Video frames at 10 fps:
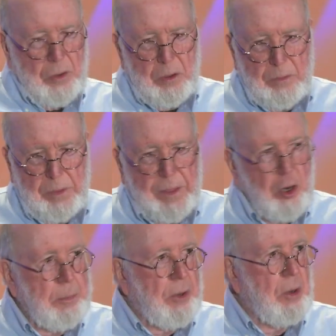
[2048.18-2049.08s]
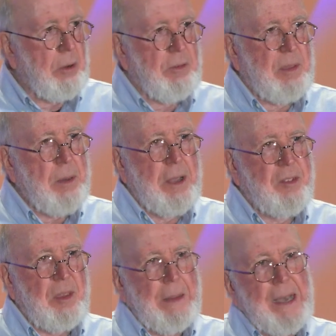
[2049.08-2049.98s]
own therapeutic
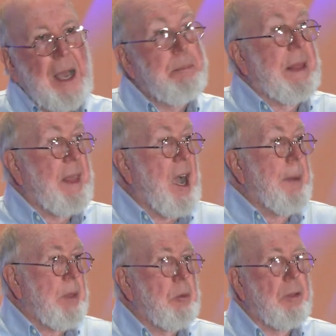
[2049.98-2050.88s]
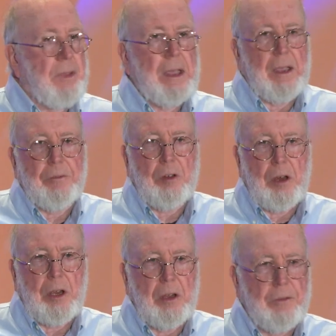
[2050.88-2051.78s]
responses may not be the optimal thing
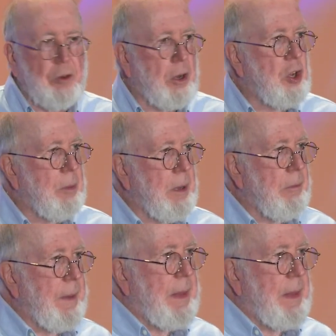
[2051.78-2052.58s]
for a, for a human, right?